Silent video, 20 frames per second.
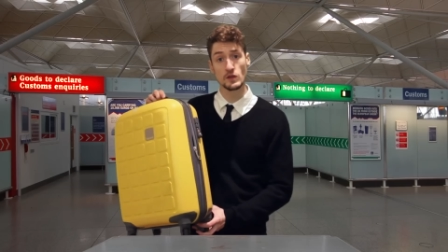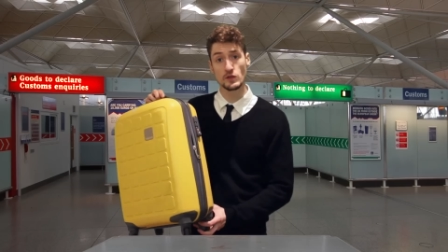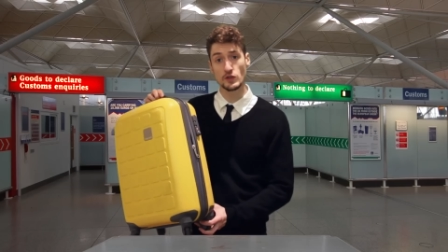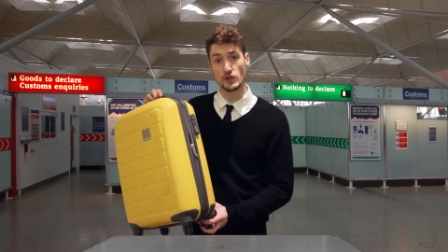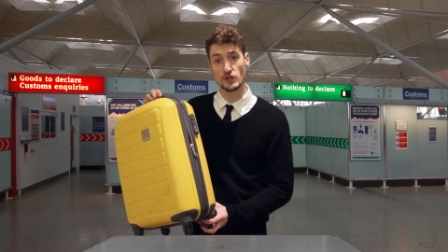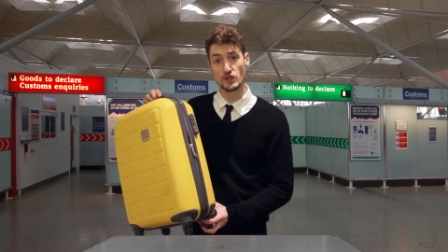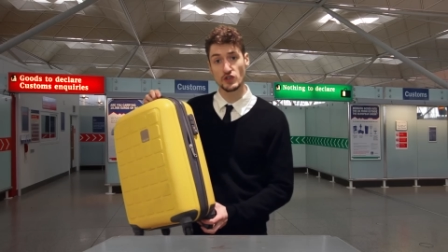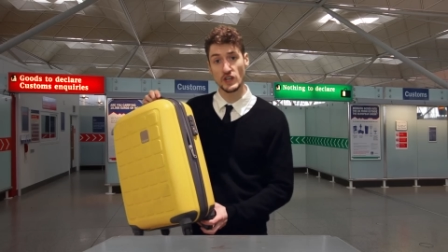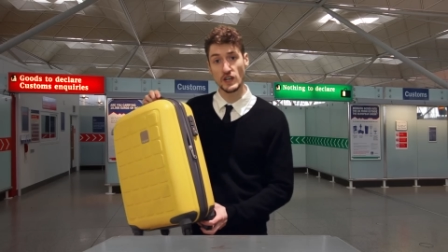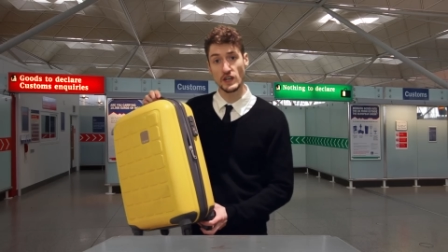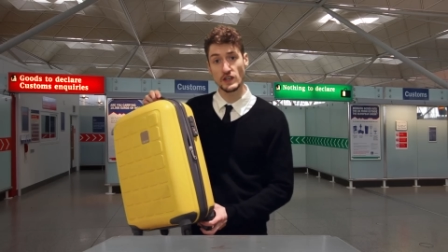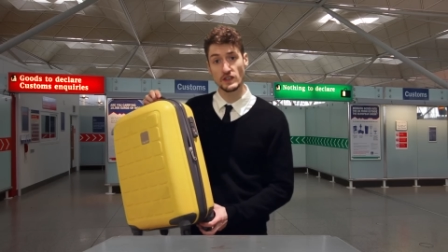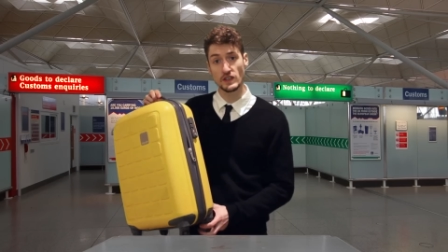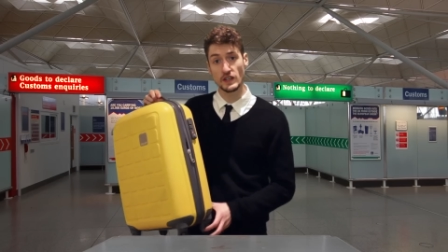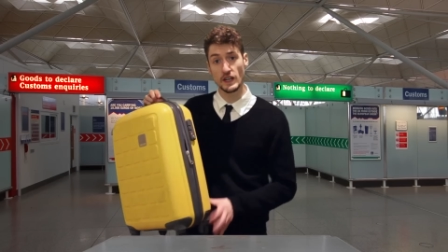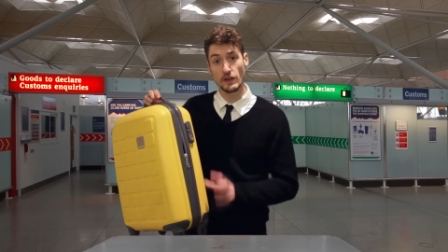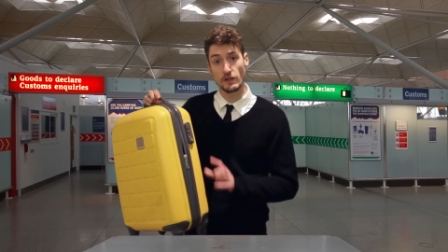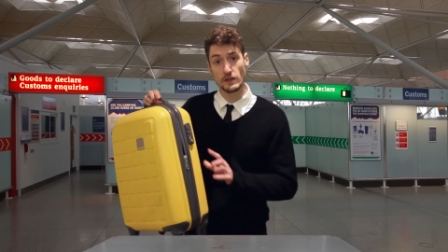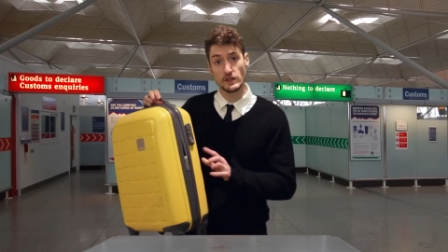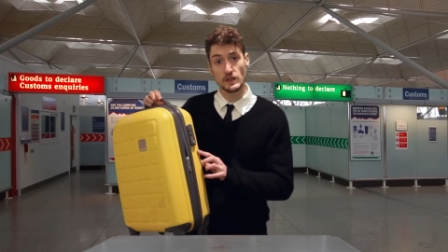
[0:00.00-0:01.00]
Just cheese
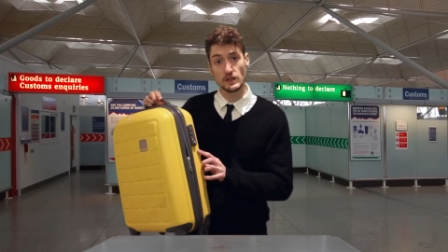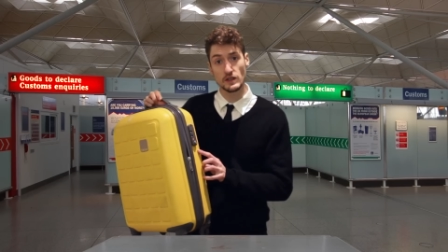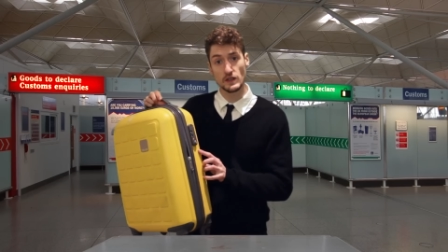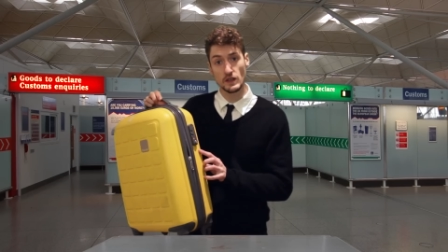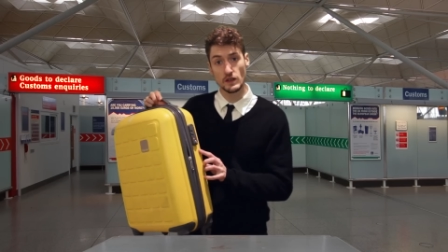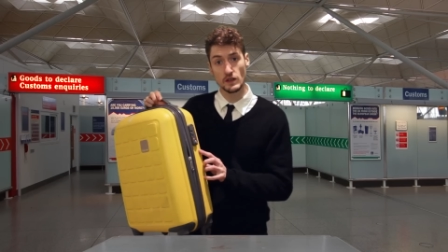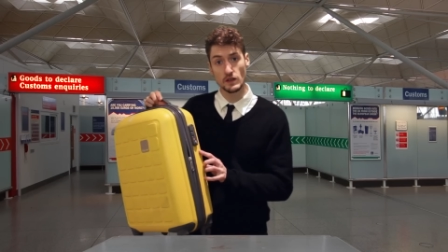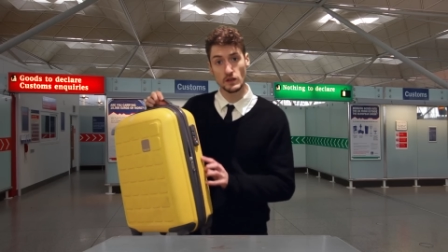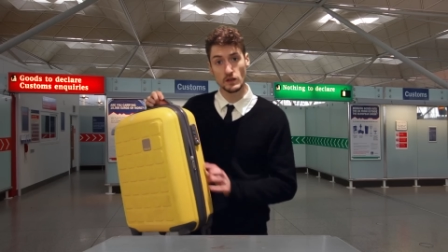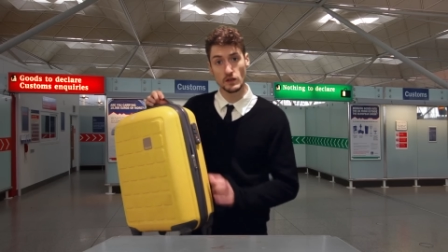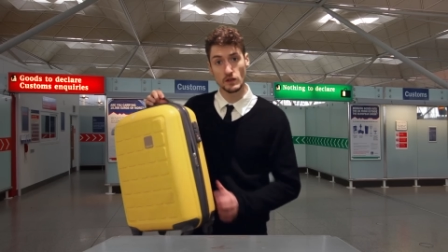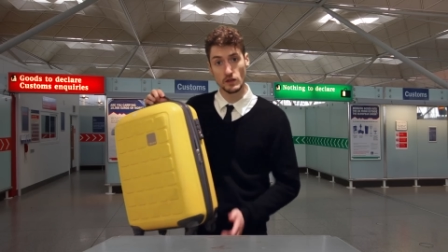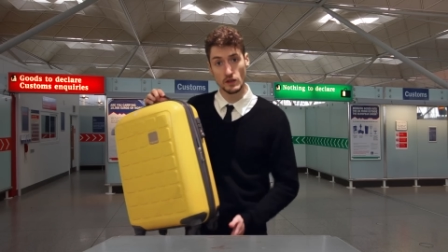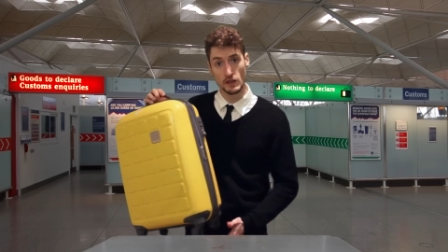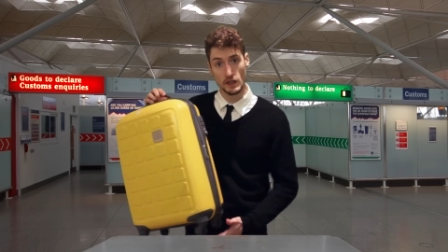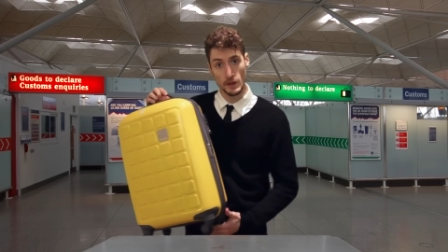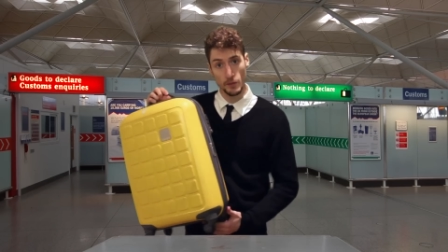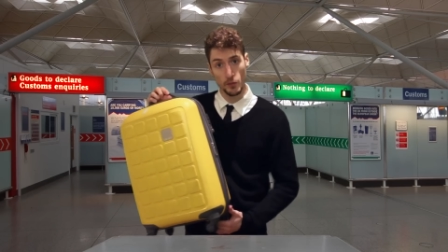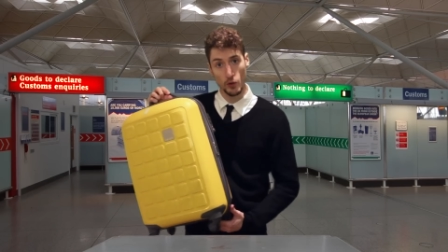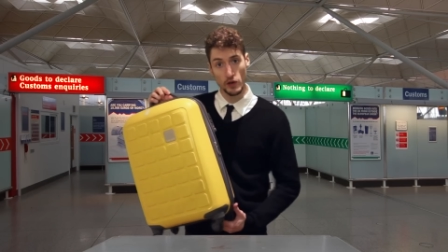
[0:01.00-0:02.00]
in here, is it, sir?
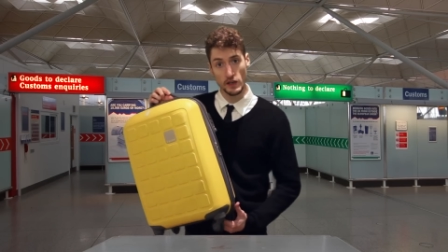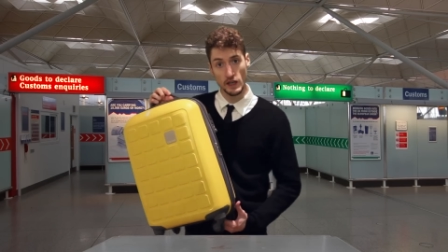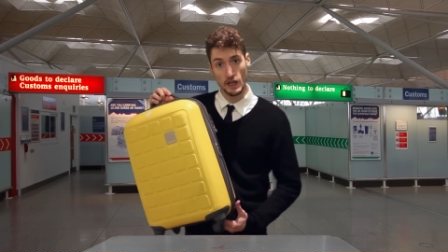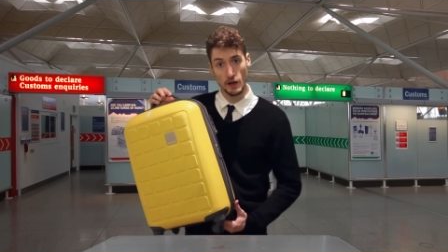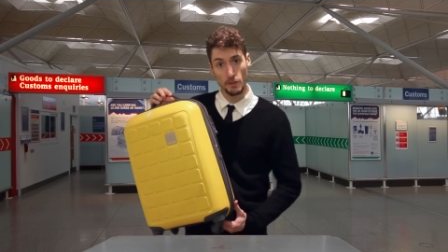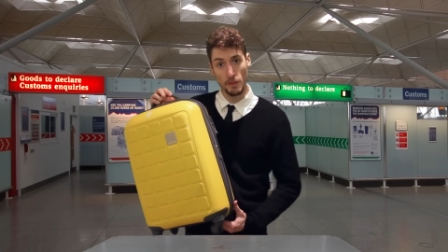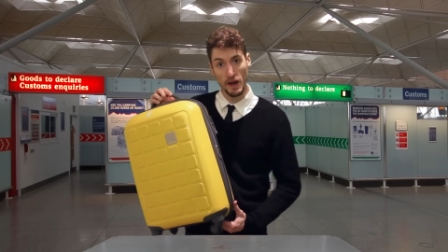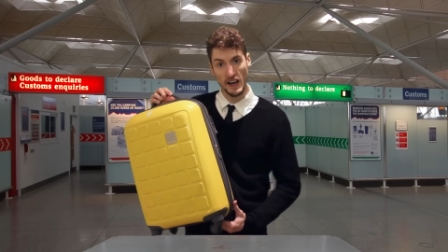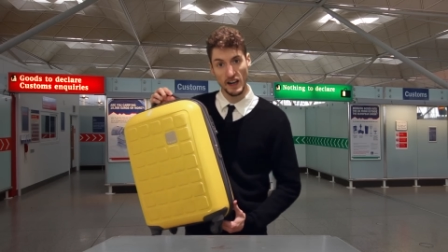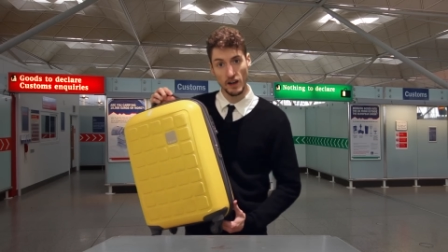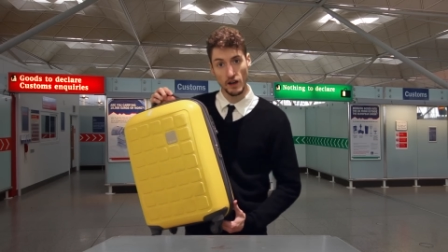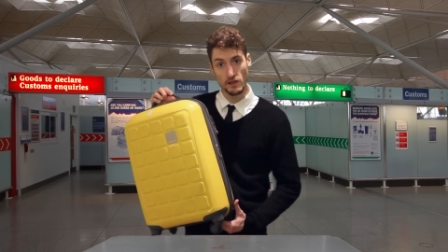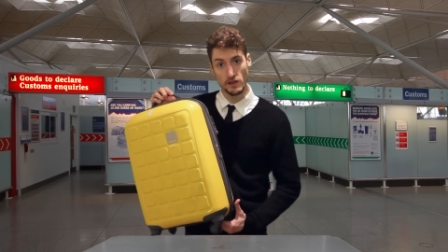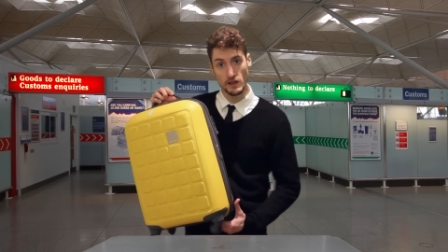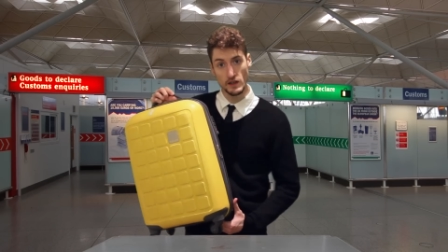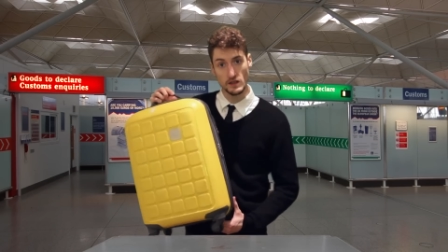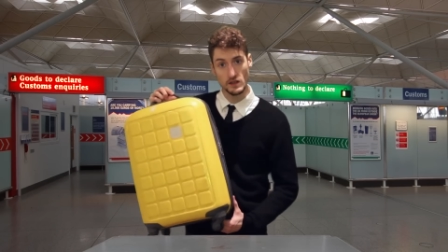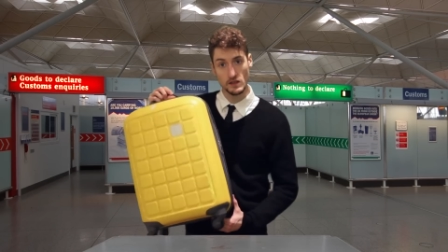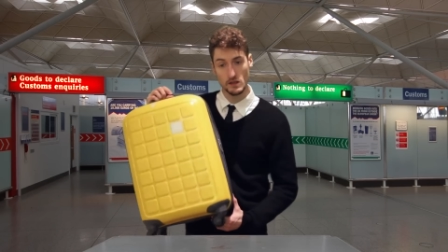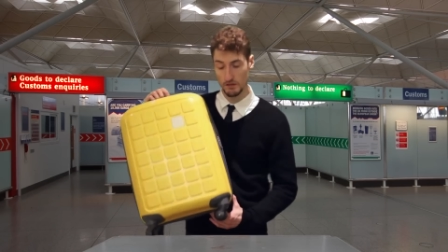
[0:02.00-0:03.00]
In a bright yellow bag like
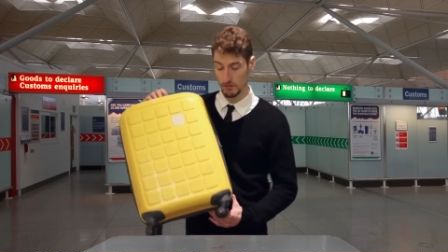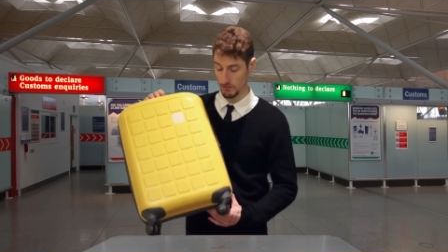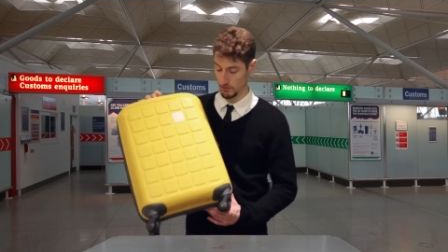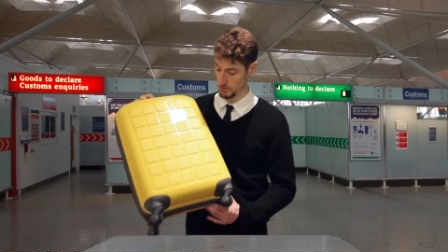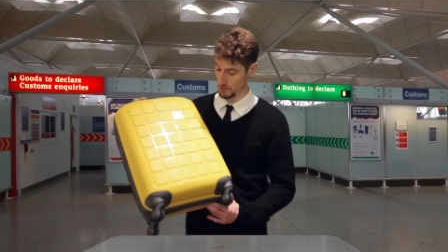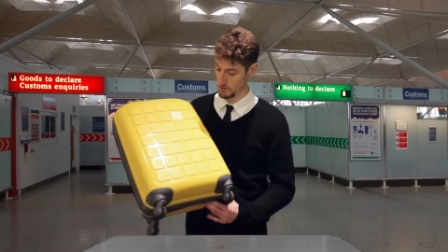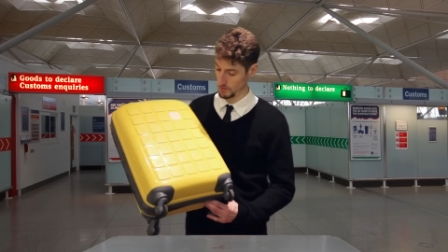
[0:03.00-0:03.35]
this?